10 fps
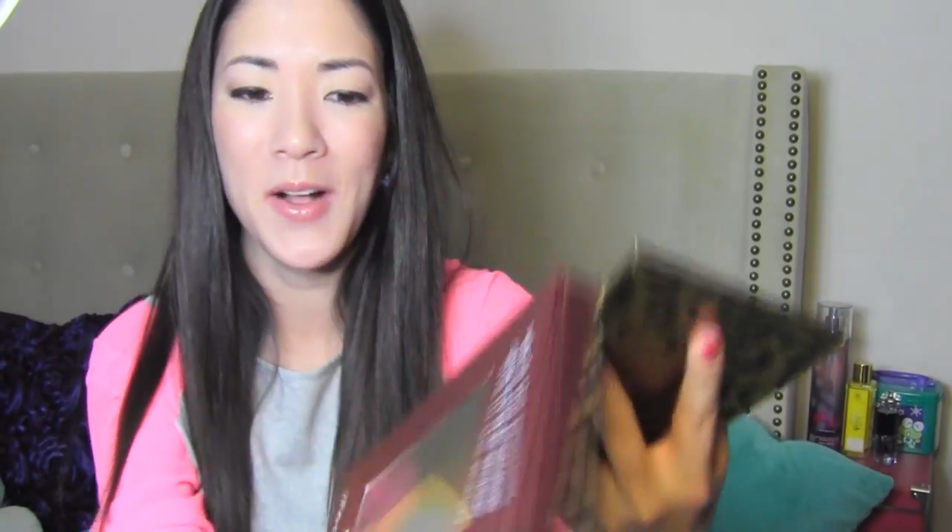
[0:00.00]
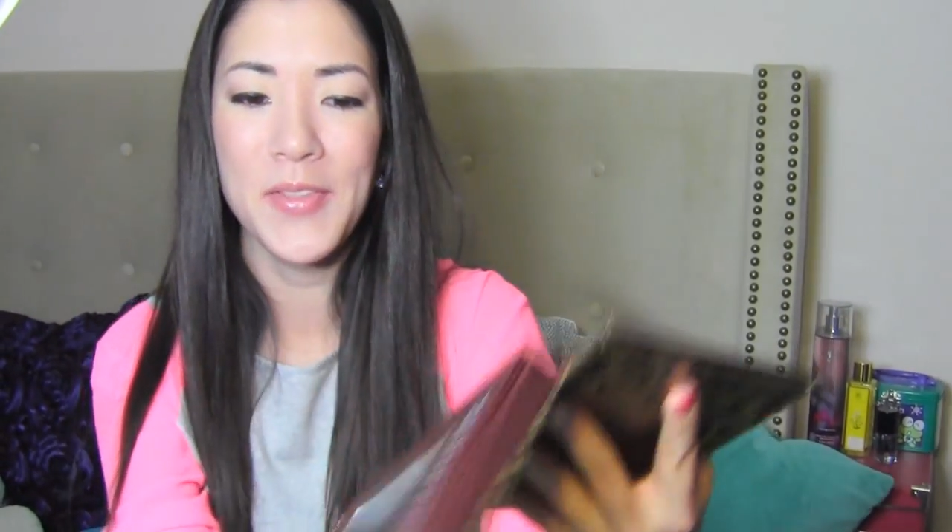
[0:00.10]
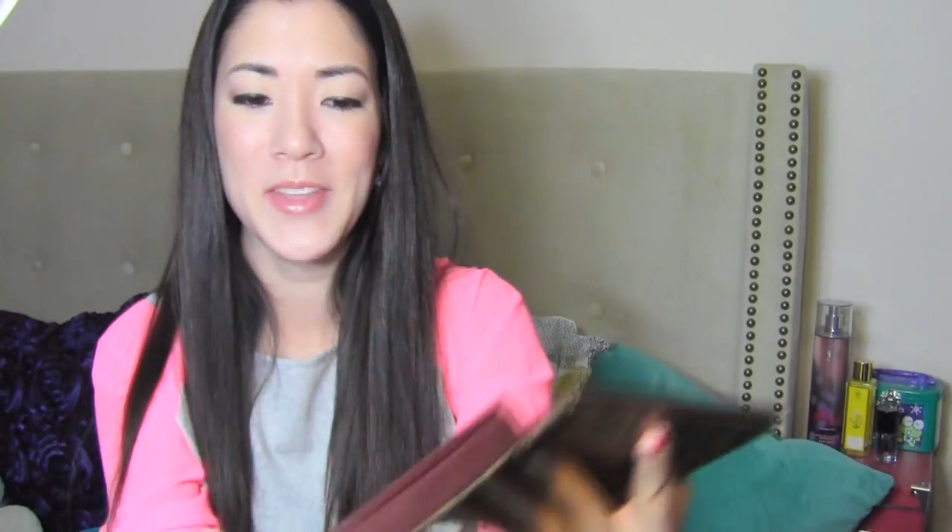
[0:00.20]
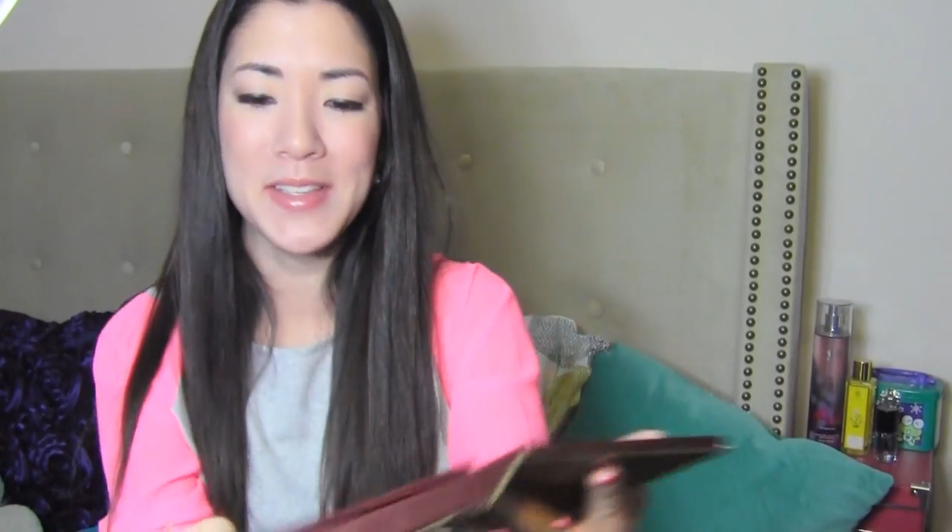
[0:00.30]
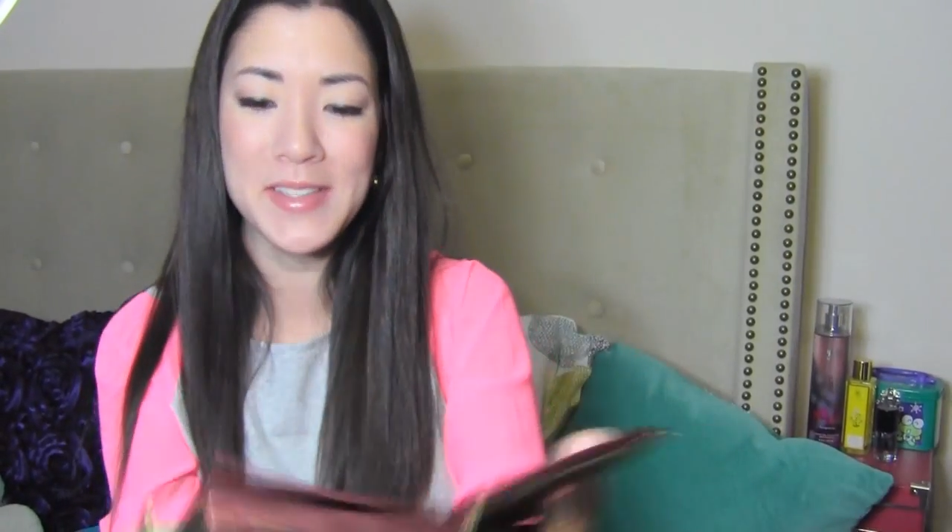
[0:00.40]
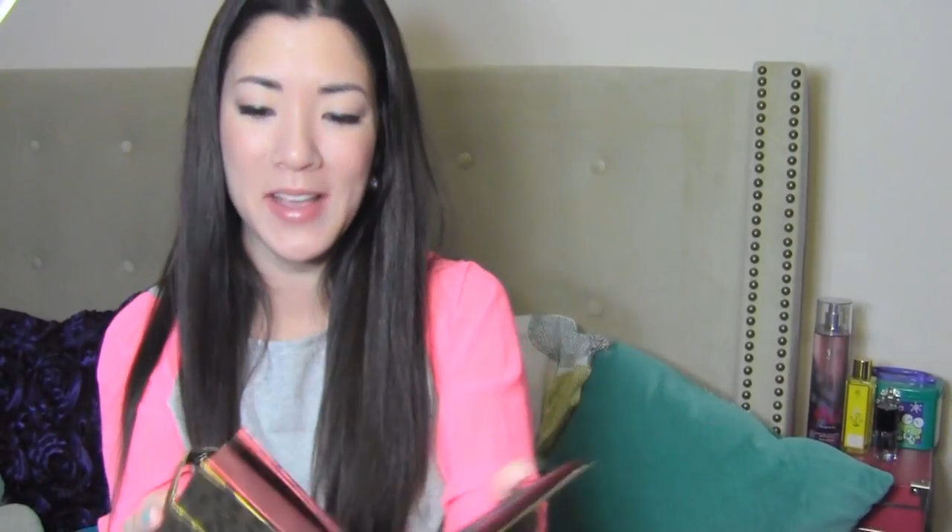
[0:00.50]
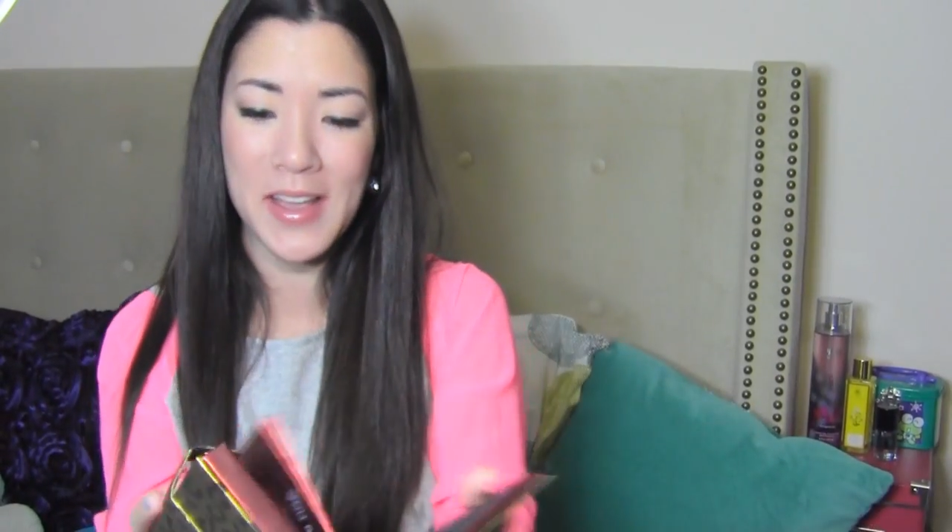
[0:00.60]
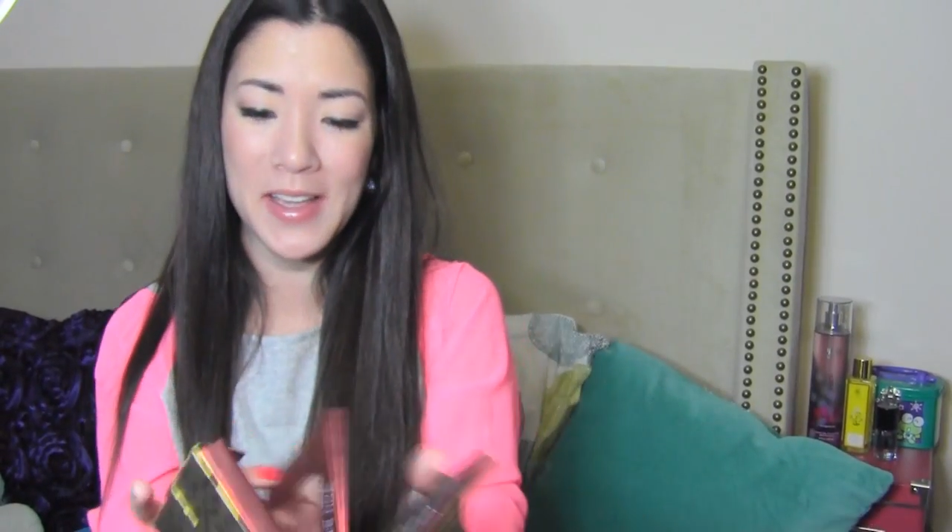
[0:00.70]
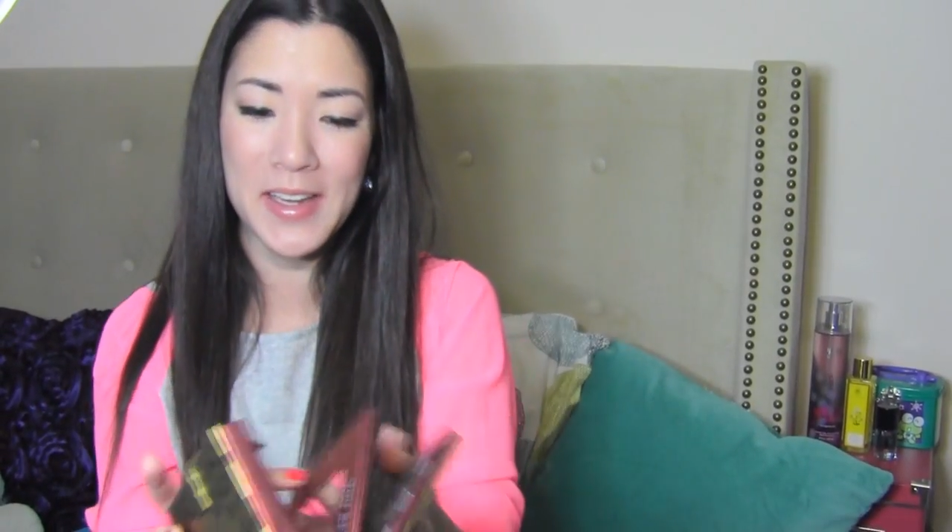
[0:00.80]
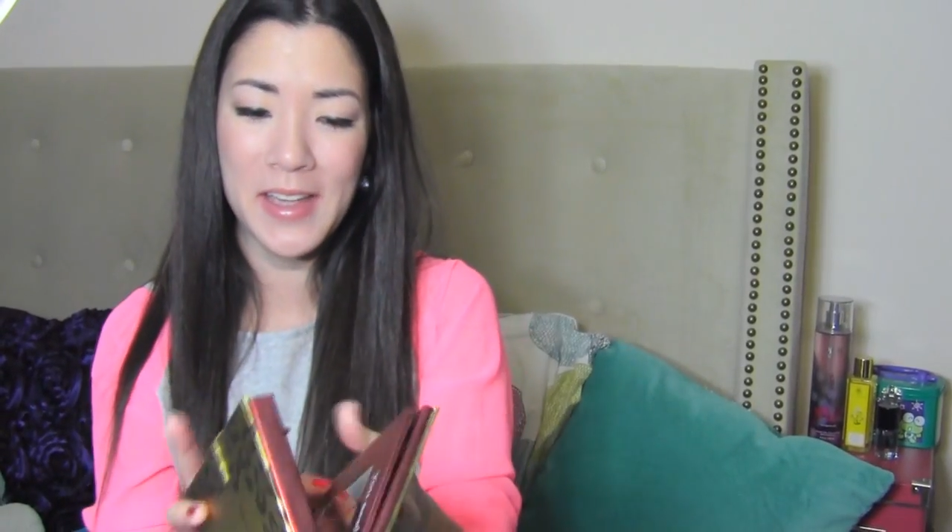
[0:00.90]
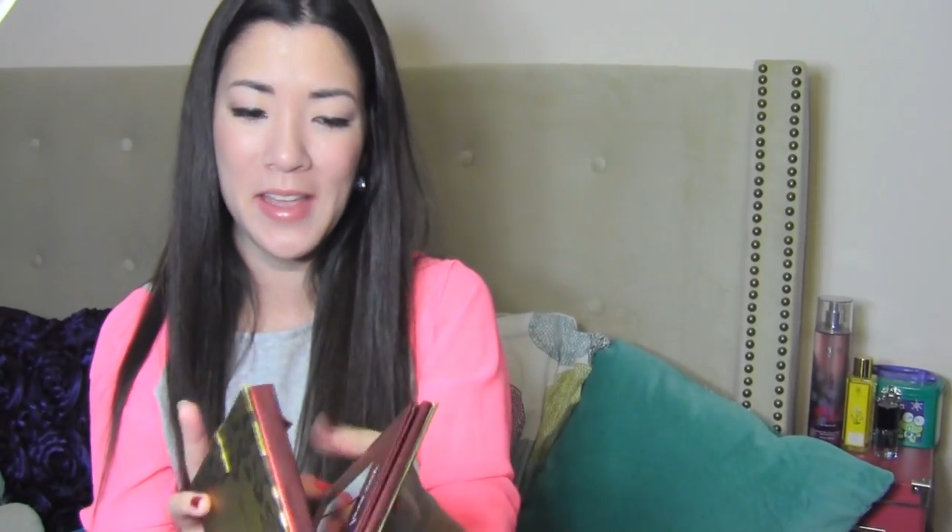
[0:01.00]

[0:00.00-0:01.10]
on this side,